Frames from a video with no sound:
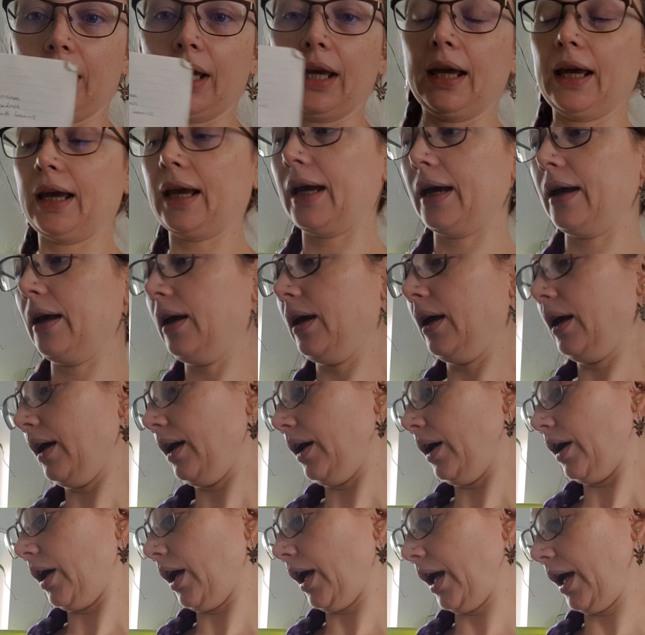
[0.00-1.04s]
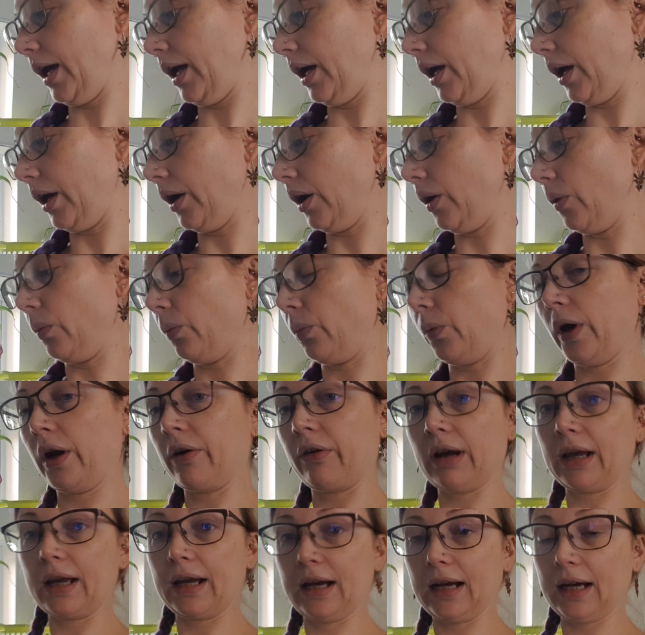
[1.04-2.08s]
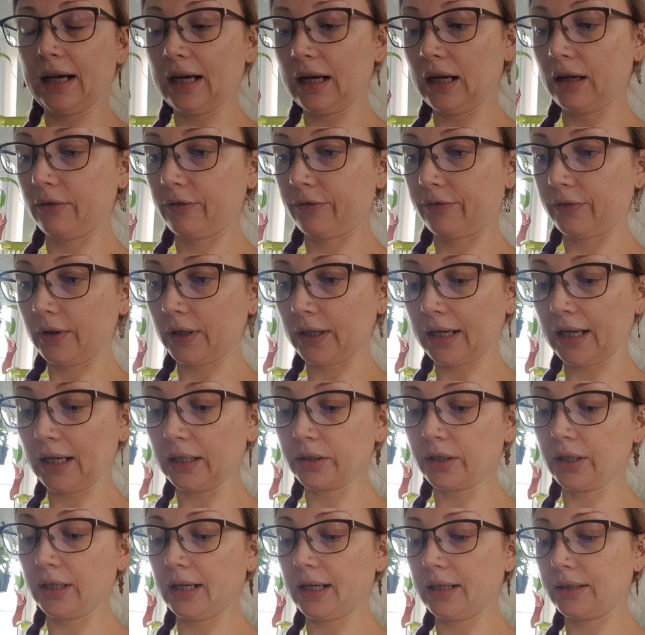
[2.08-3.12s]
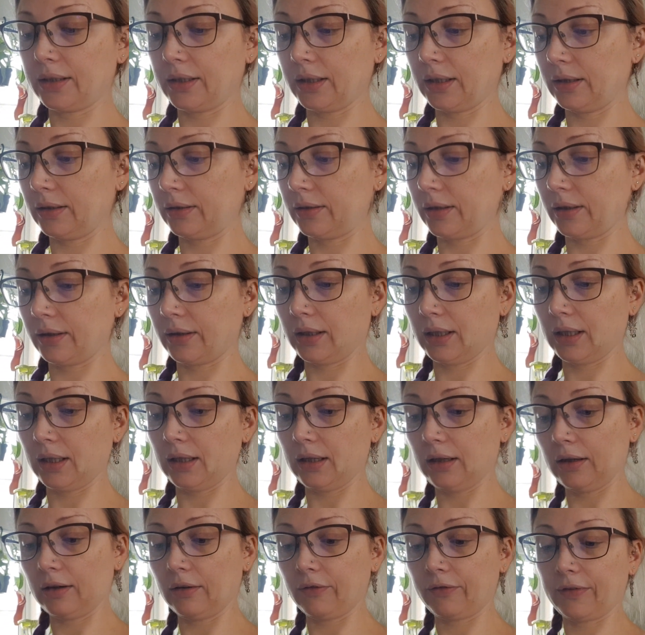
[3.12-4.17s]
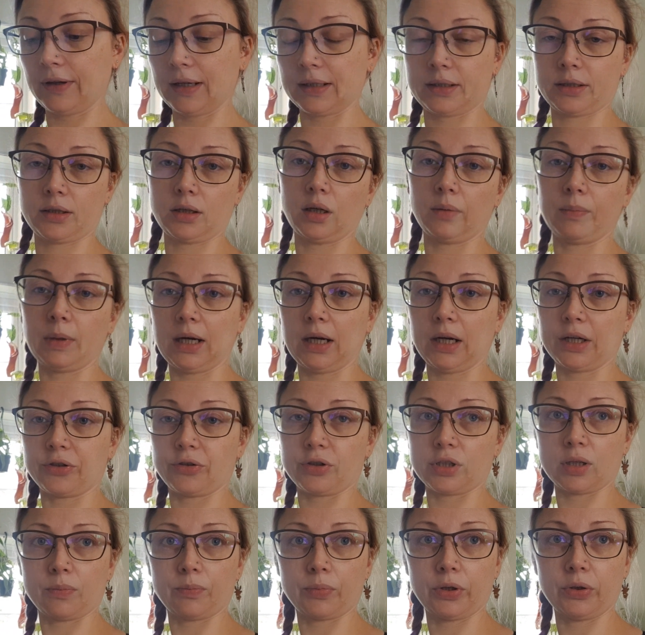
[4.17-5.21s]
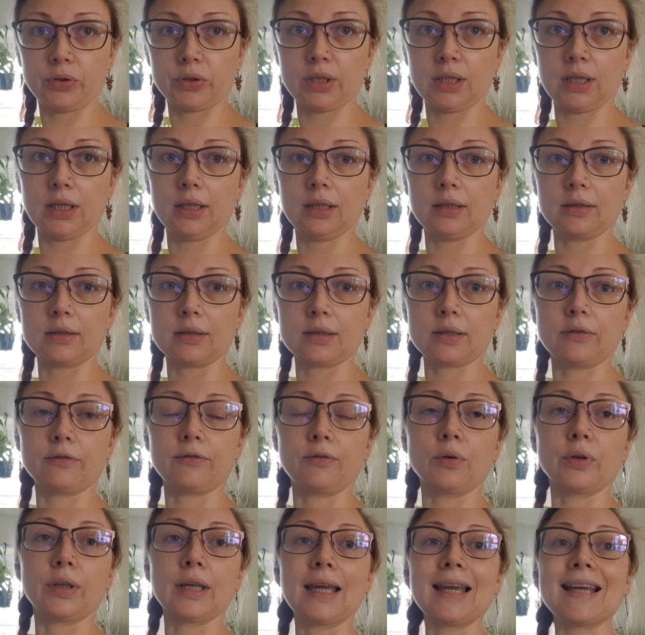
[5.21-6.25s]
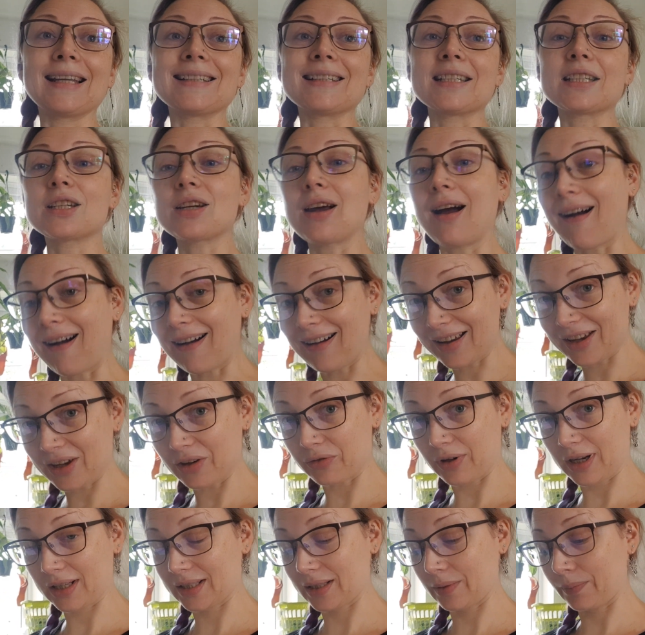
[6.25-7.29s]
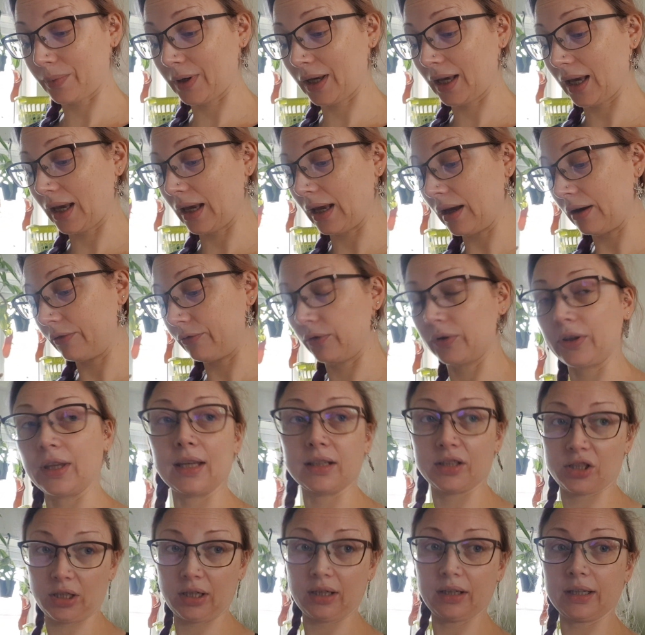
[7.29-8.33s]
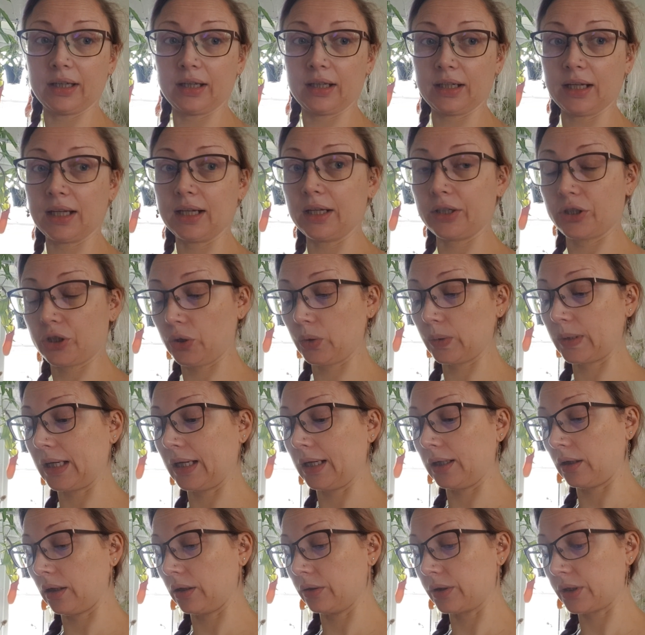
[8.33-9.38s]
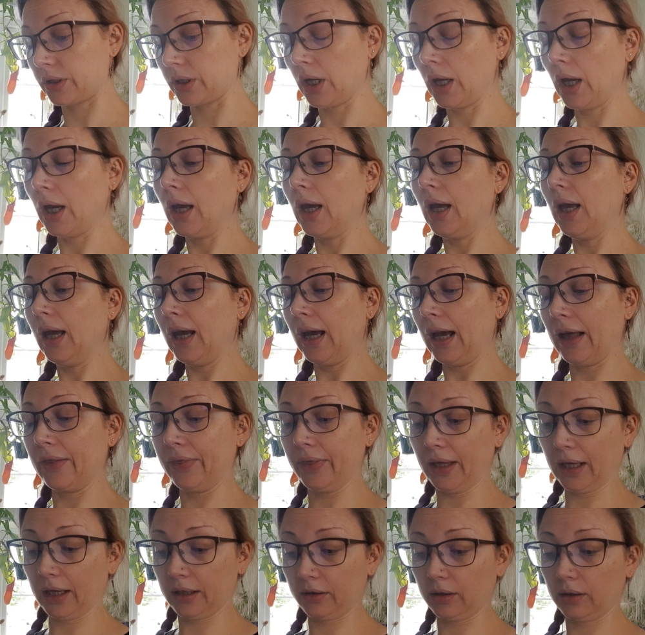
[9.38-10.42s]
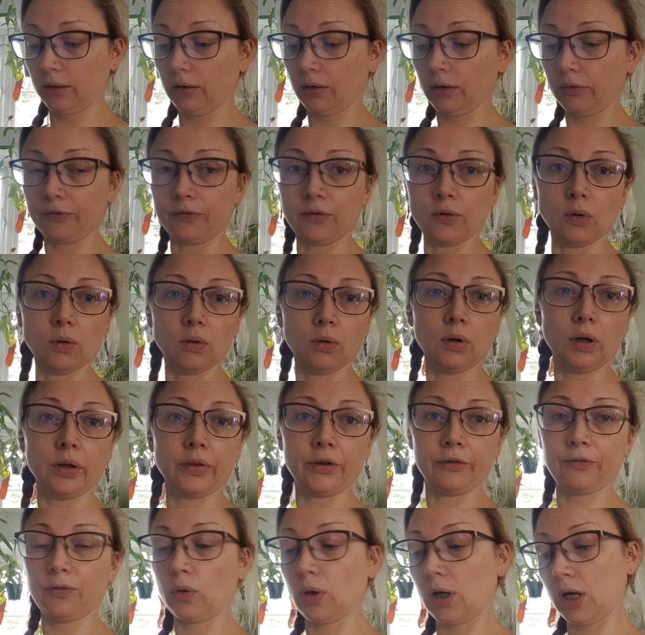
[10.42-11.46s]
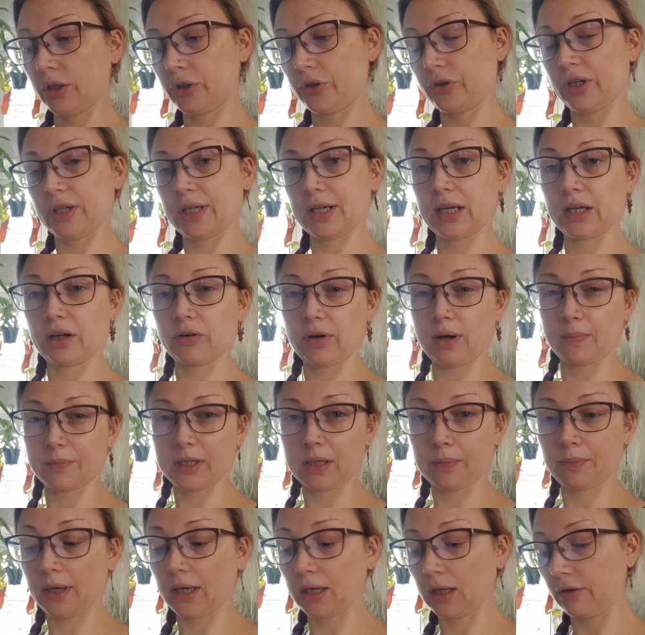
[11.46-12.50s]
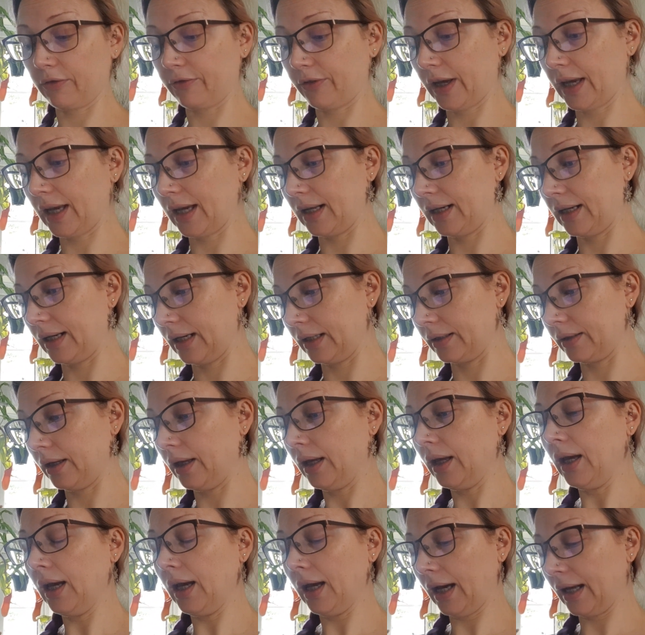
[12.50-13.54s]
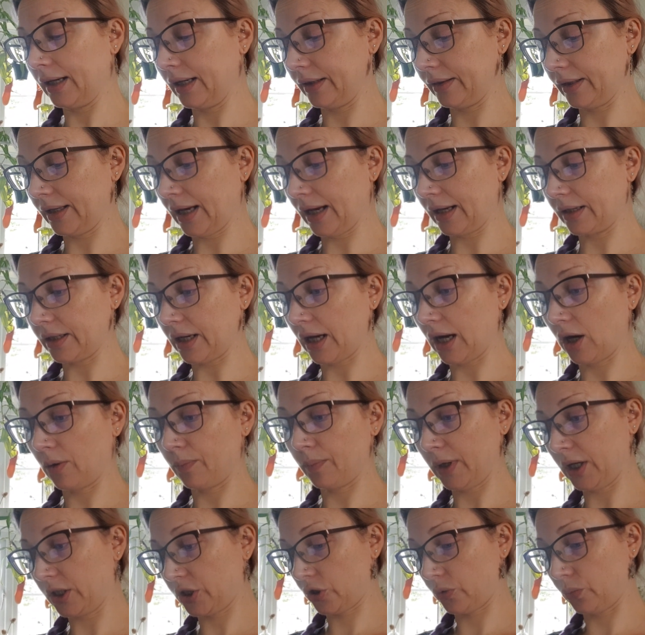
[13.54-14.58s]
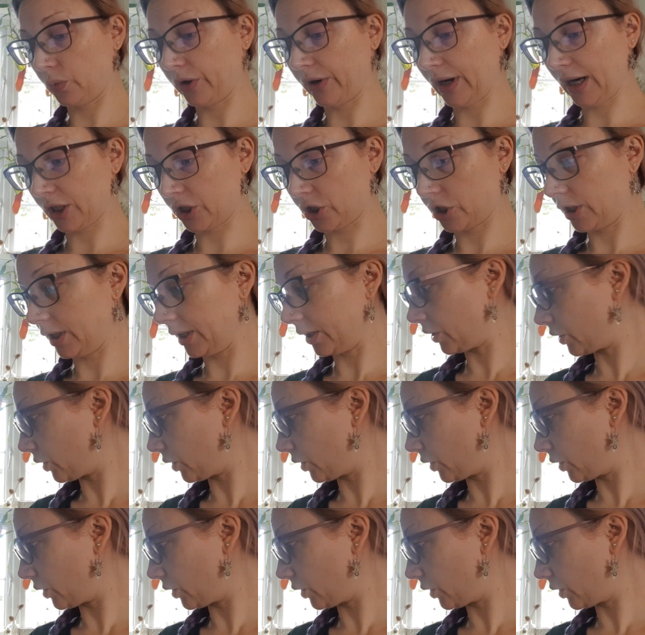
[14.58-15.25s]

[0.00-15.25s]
here, where I have calculated the fats, carbohydrates and proteins for the entire recipe, for the entire nearly 2 kilos, and then for the 410 grams I'm making for Elin, and in the end how much we're actually